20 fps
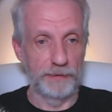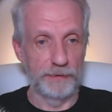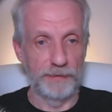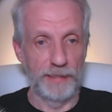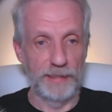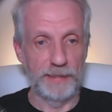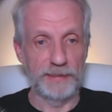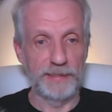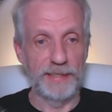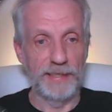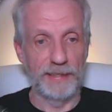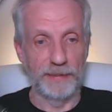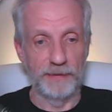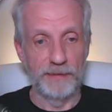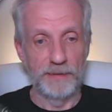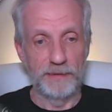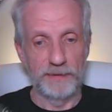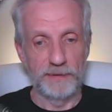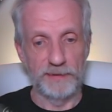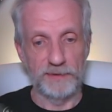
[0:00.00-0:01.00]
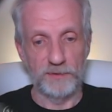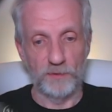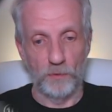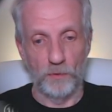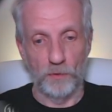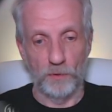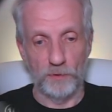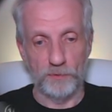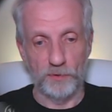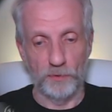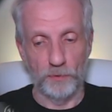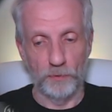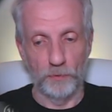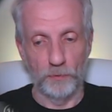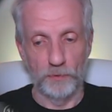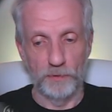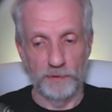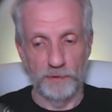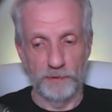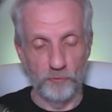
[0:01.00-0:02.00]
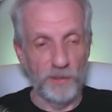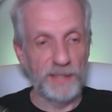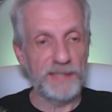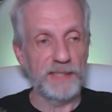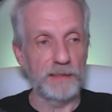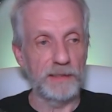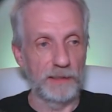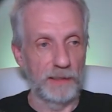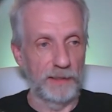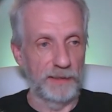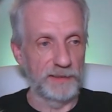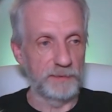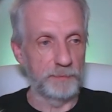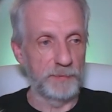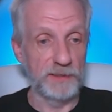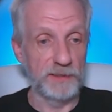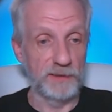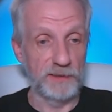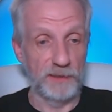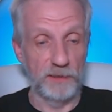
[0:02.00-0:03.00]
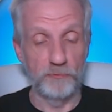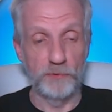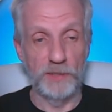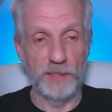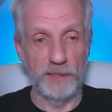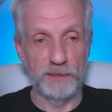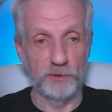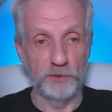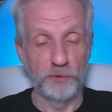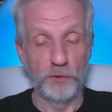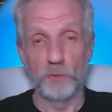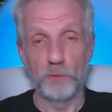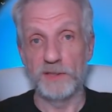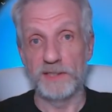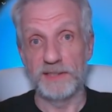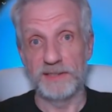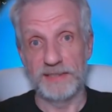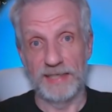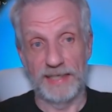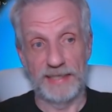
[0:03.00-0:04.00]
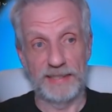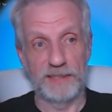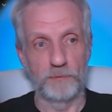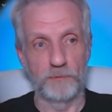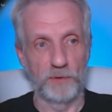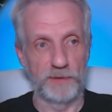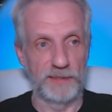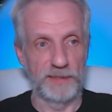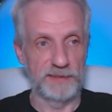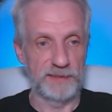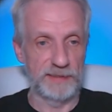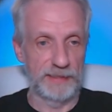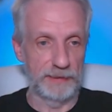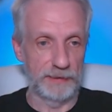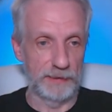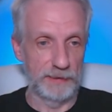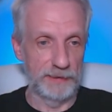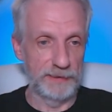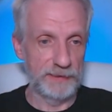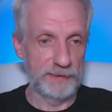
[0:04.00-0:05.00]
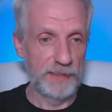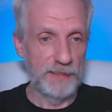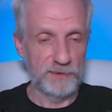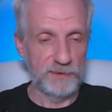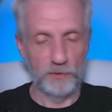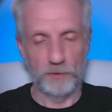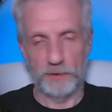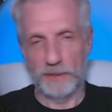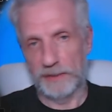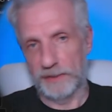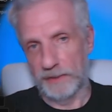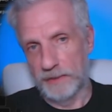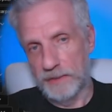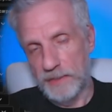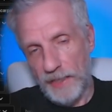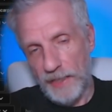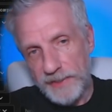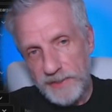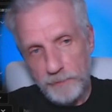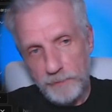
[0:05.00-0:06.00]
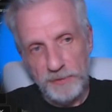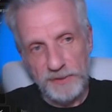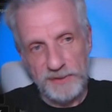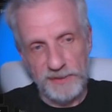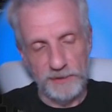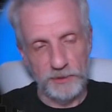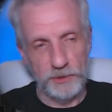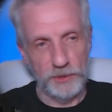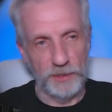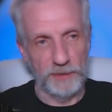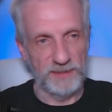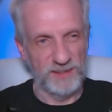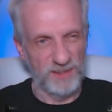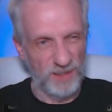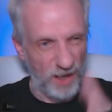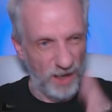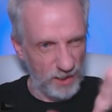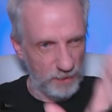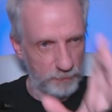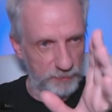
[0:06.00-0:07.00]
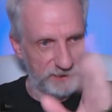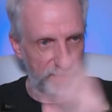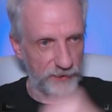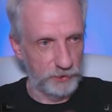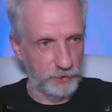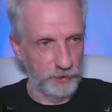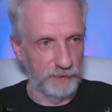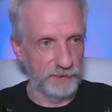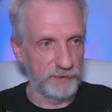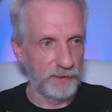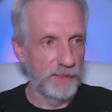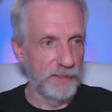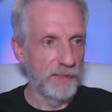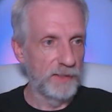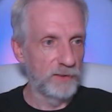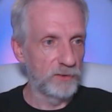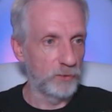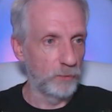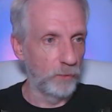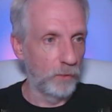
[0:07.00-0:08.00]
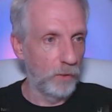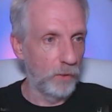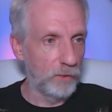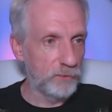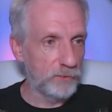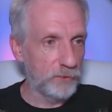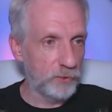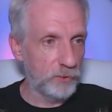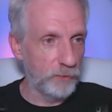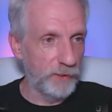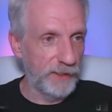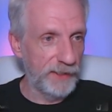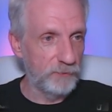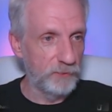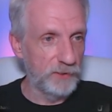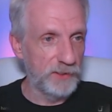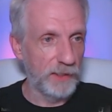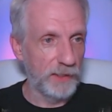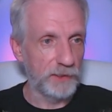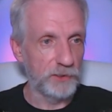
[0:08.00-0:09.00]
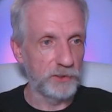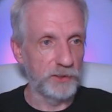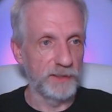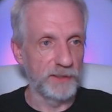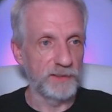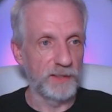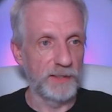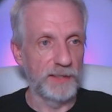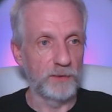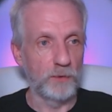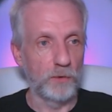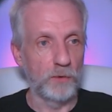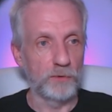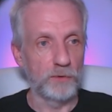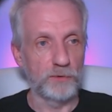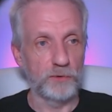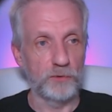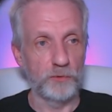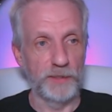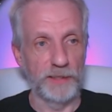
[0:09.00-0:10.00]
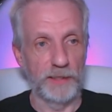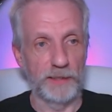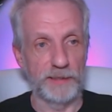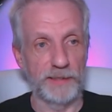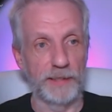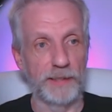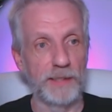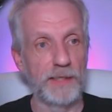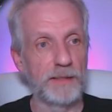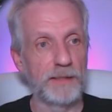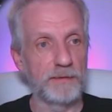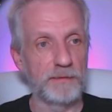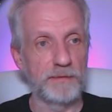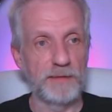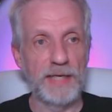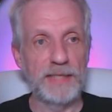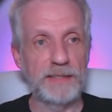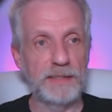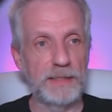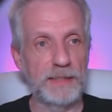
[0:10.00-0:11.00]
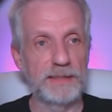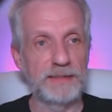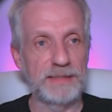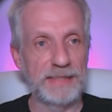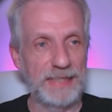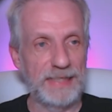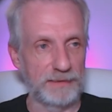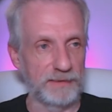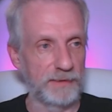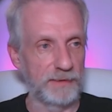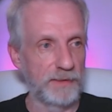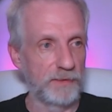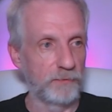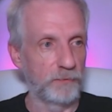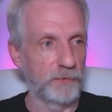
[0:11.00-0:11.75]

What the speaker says: And that again is auto recognized because Unreal Engine knows exactly what that skeletal is. It's not like a 90% chance, it's 100% chance. So auto create retarget chains and auto create IK. That is it.